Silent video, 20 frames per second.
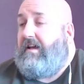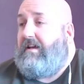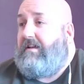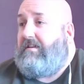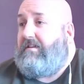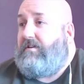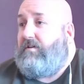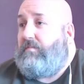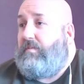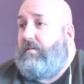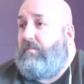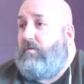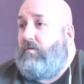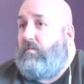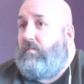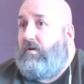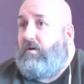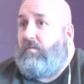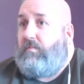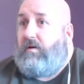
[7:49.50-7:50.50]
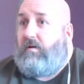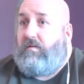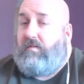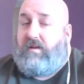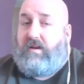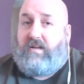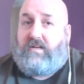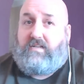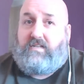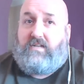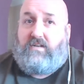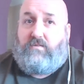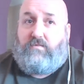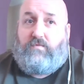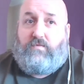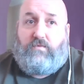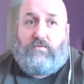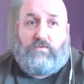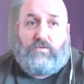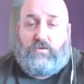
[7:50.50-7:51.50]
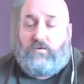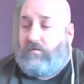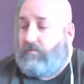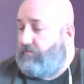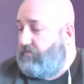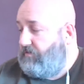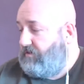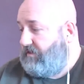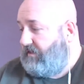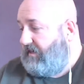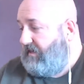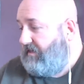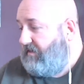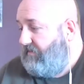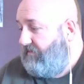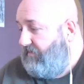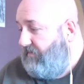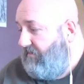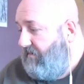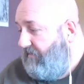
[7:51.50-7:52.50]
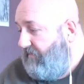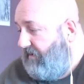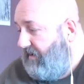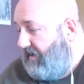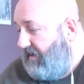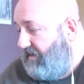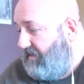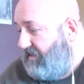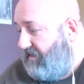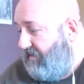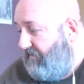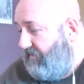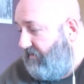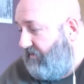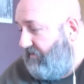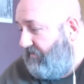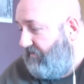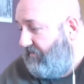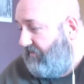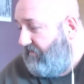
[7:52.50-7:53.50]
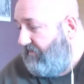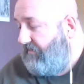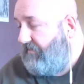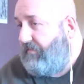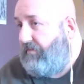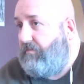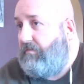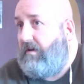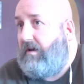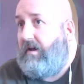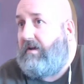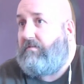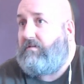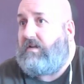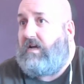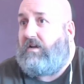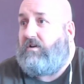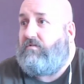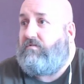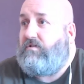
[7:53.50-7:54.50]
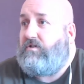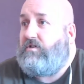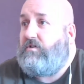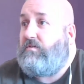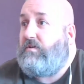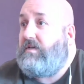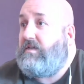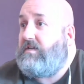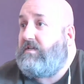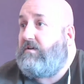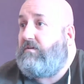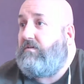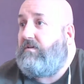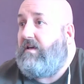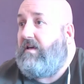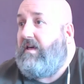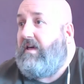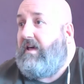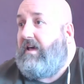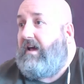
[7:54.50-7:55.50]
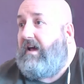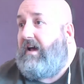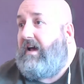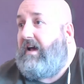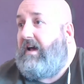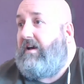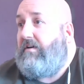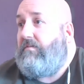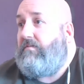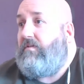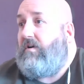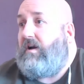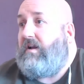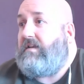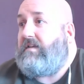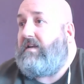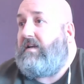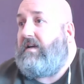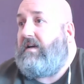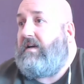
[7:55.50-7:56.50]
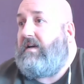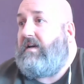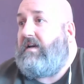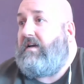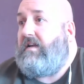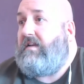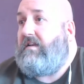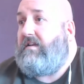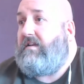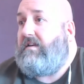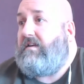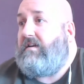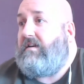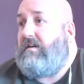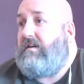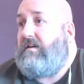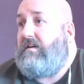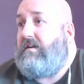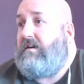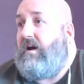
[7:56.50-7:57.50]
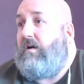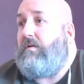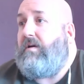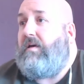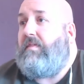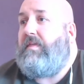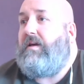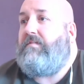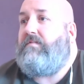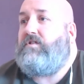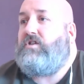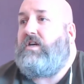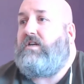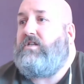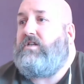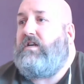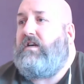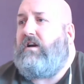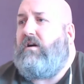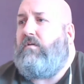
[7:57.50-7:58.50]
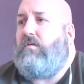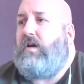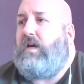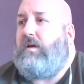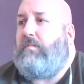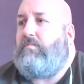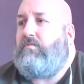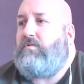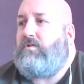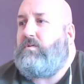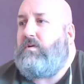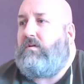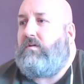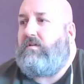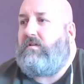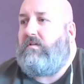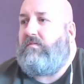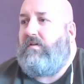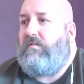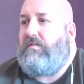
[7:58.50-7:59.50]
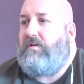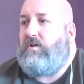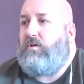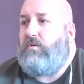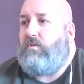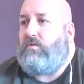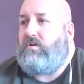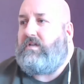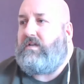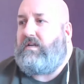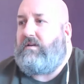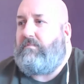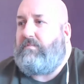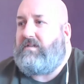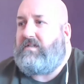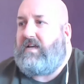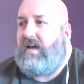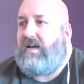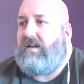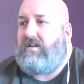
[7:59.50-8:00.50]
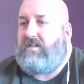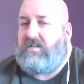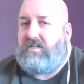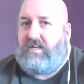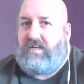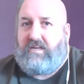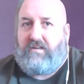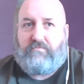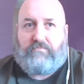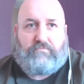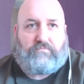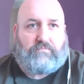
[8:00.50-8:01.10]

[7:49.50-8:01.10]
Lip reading: Still be more mobile than that who scored for us forever against Everton. He was 102 years old. Right, and they've changed their goalkeeper as well because they're very naughty, Mr. Hennessy.